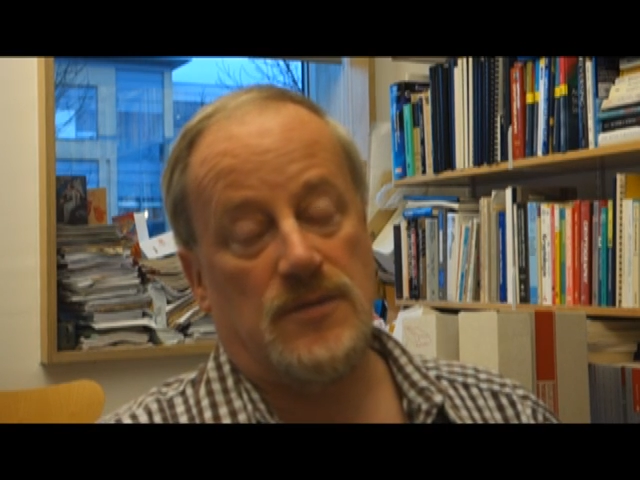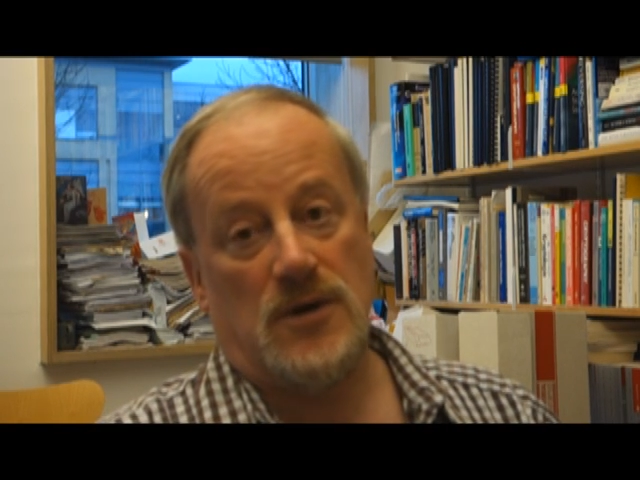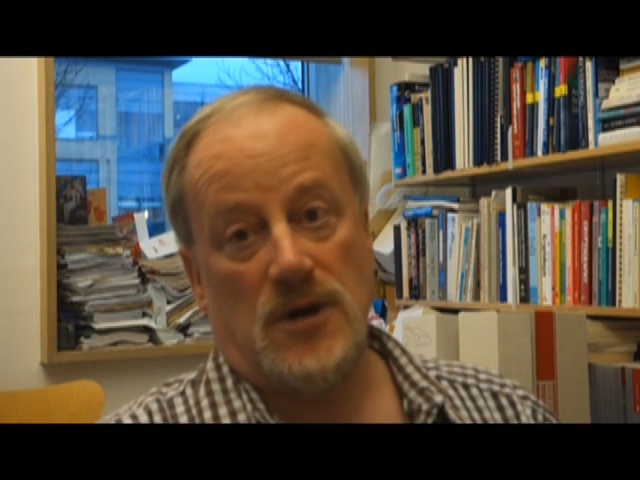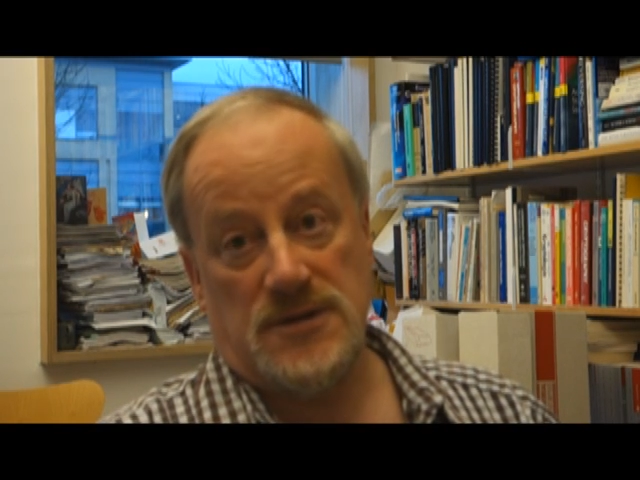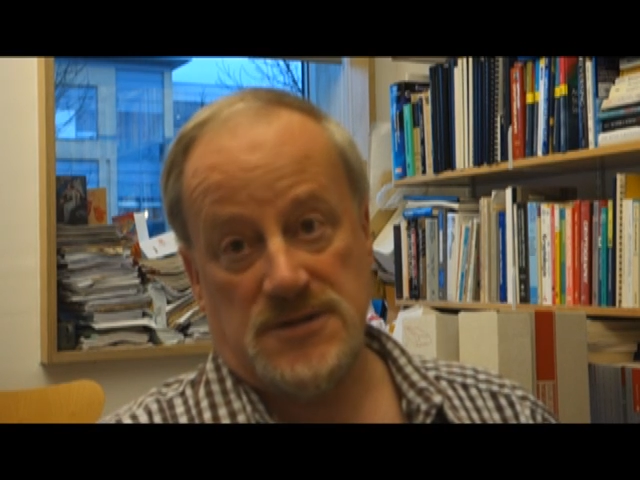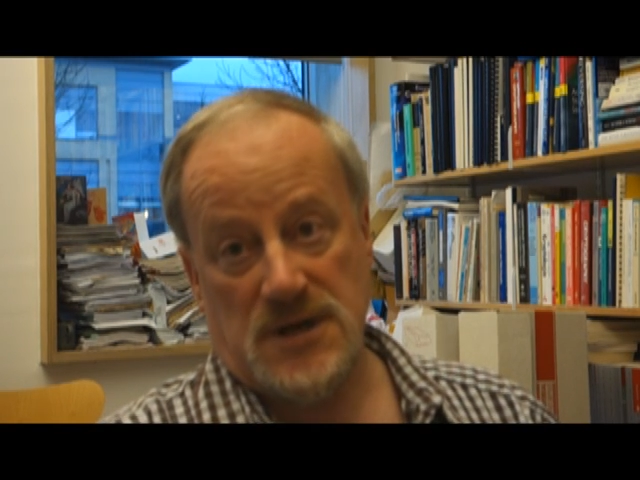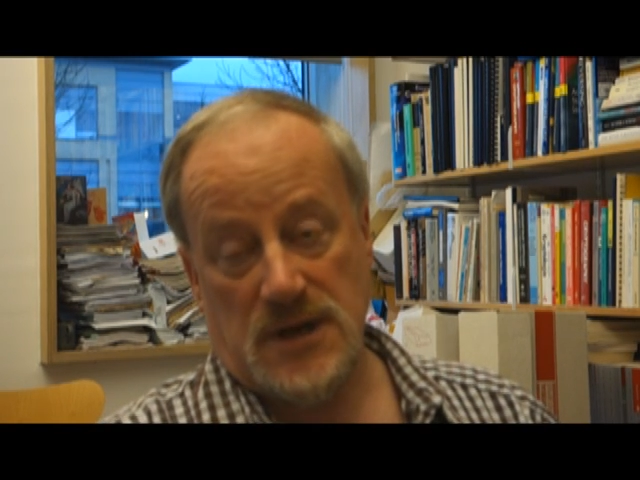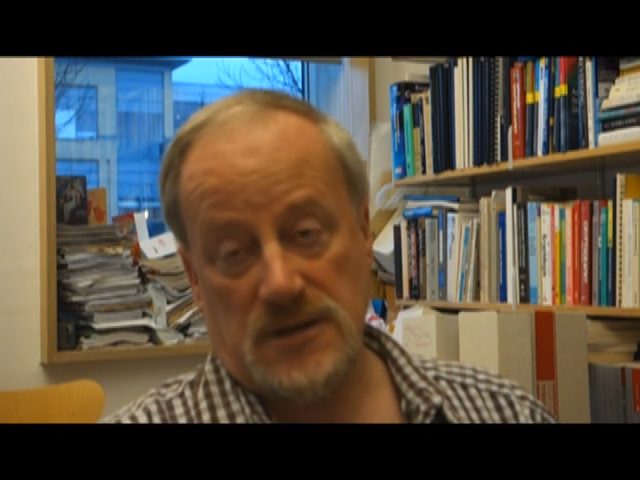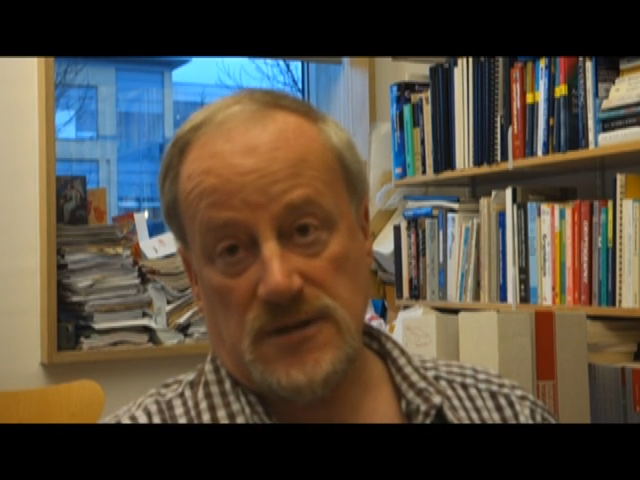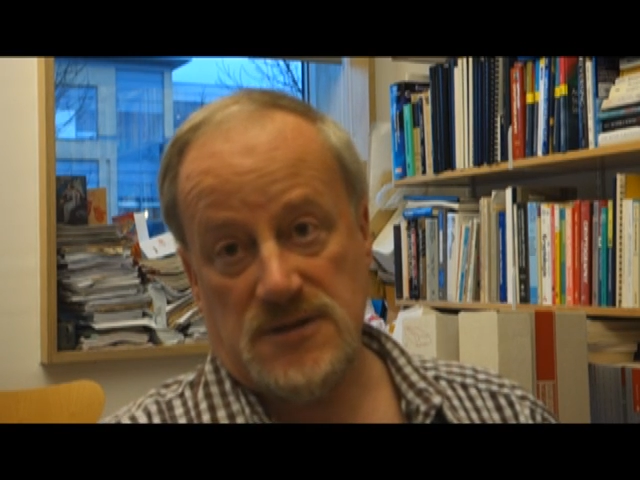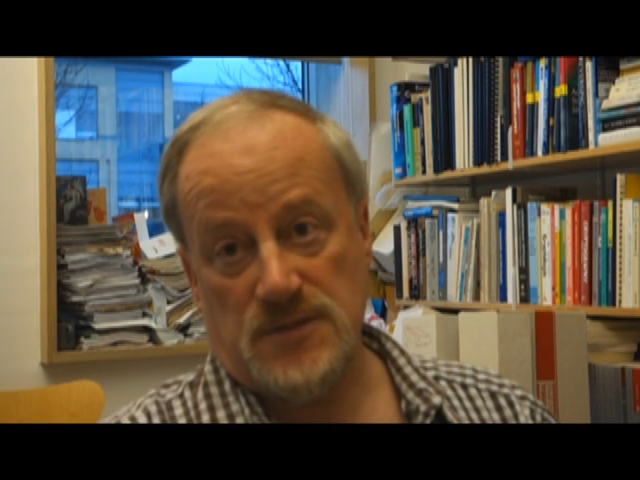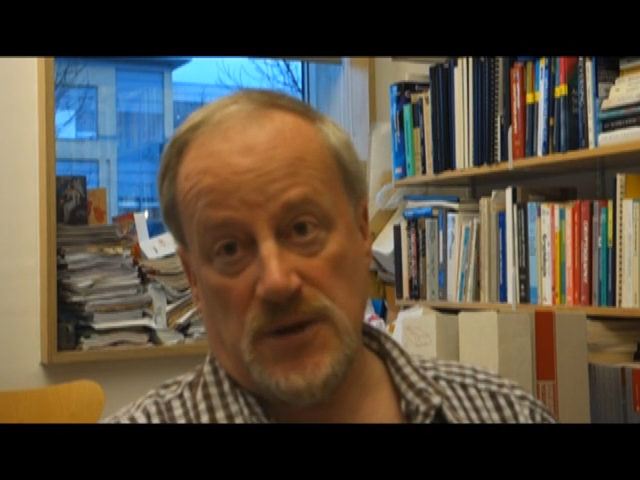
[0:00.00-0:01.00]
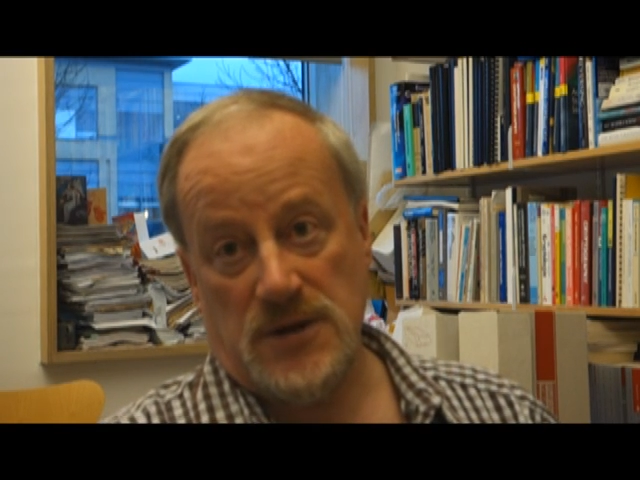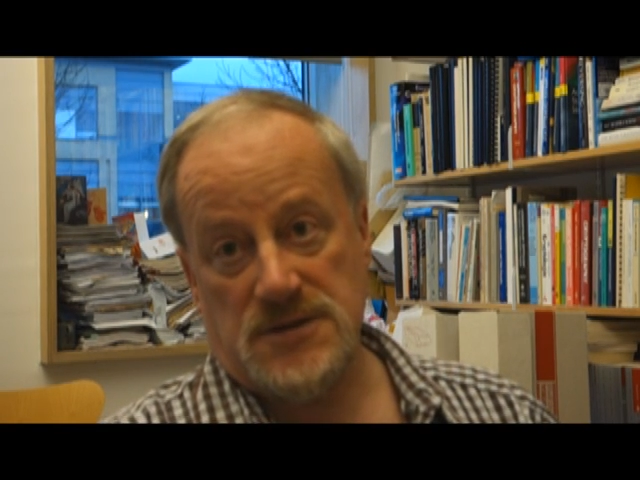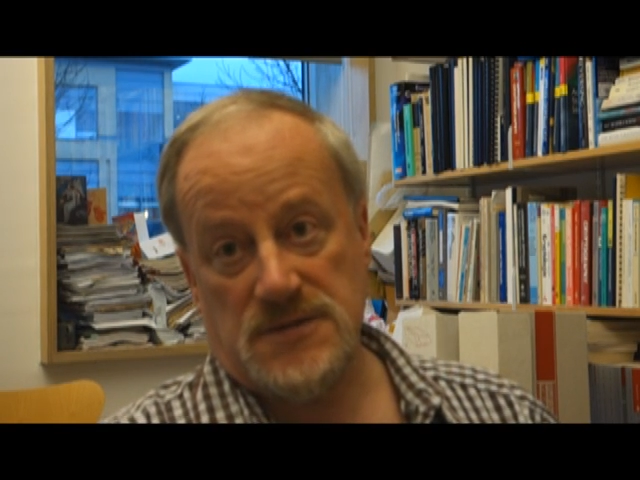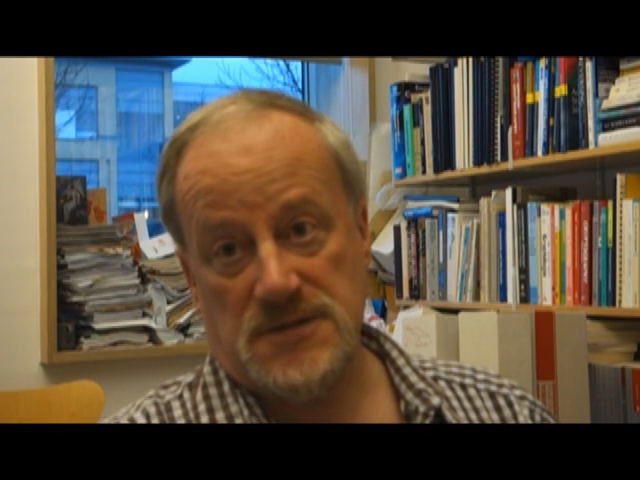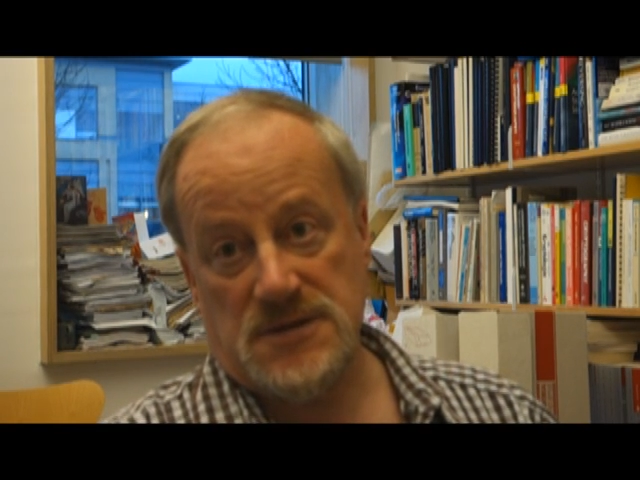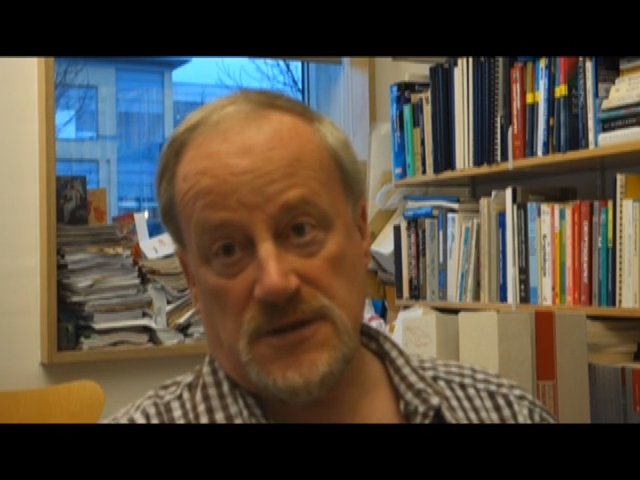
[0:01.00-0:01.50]
contactless point
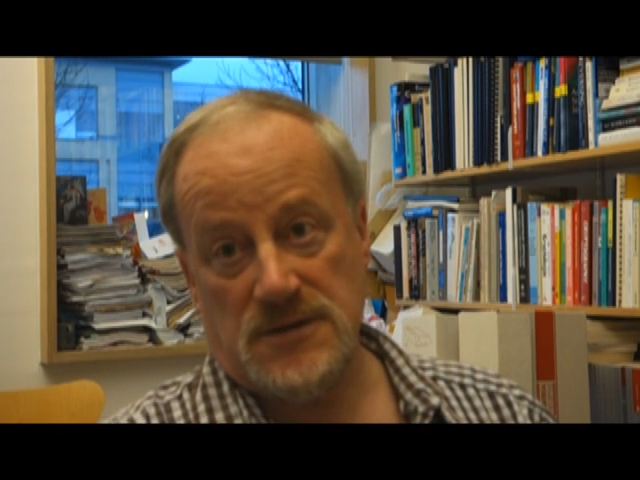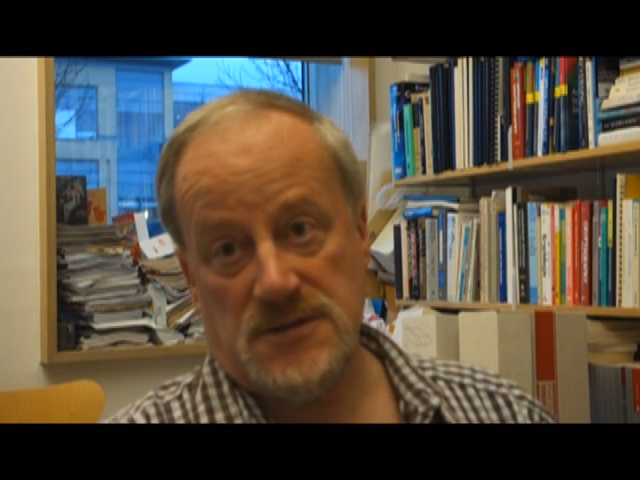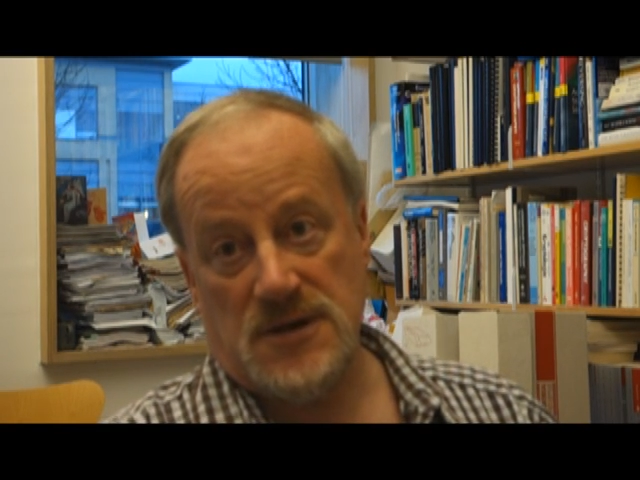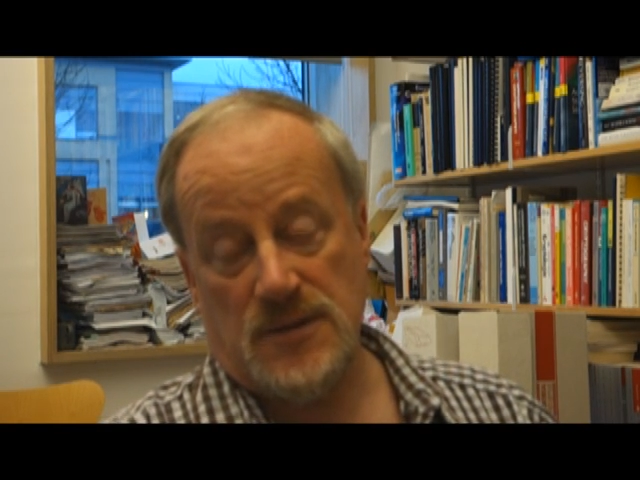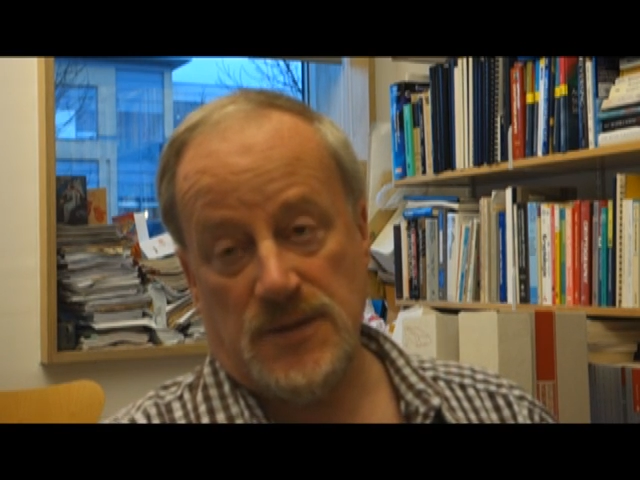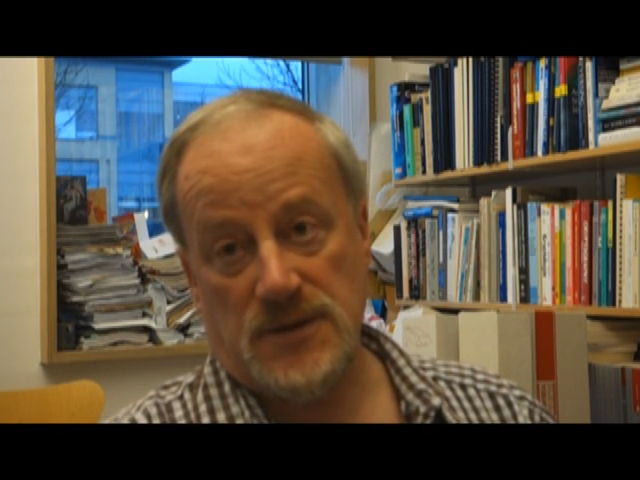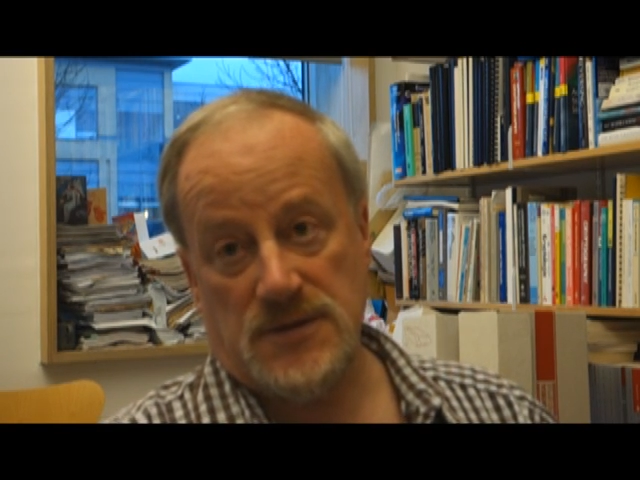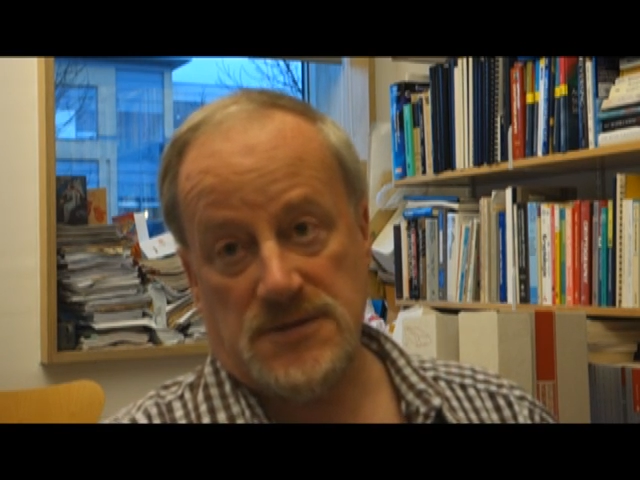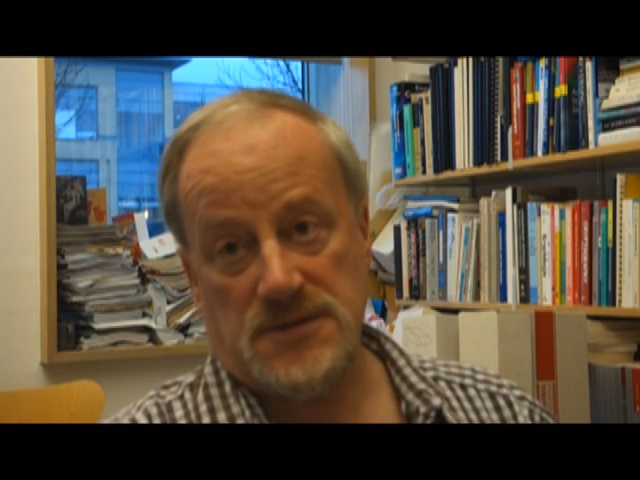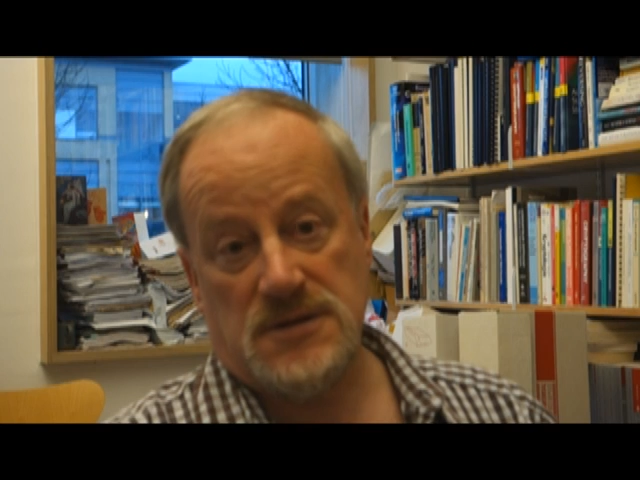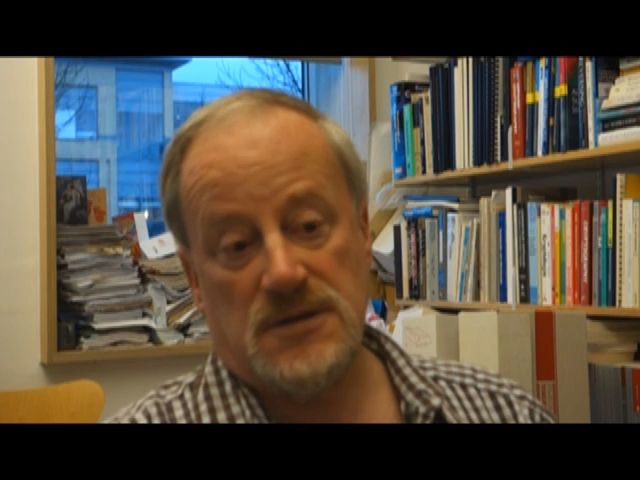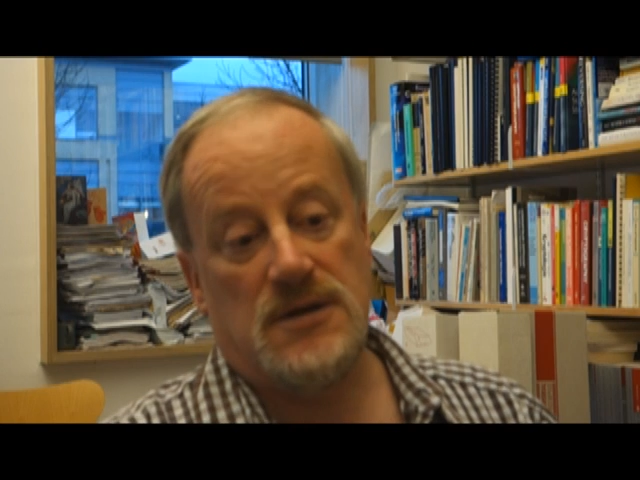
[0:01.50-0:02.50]
of sale terminals